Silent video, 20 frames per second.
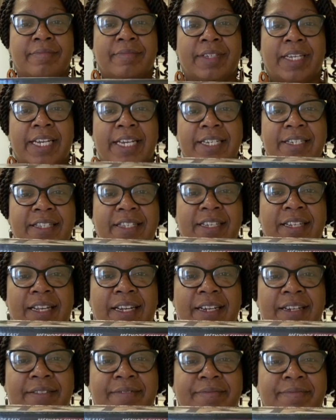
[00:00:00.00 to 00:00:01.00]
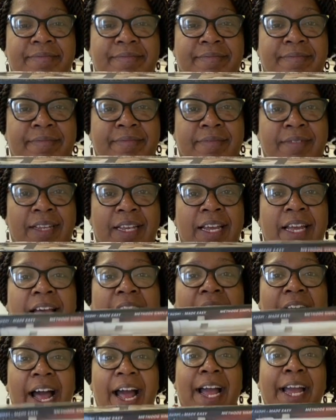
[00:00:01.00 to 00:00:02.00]
Can you see that?
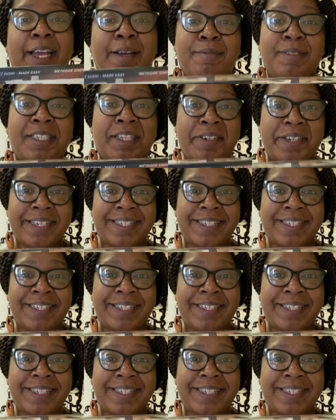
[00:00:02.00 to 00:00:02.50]
I am so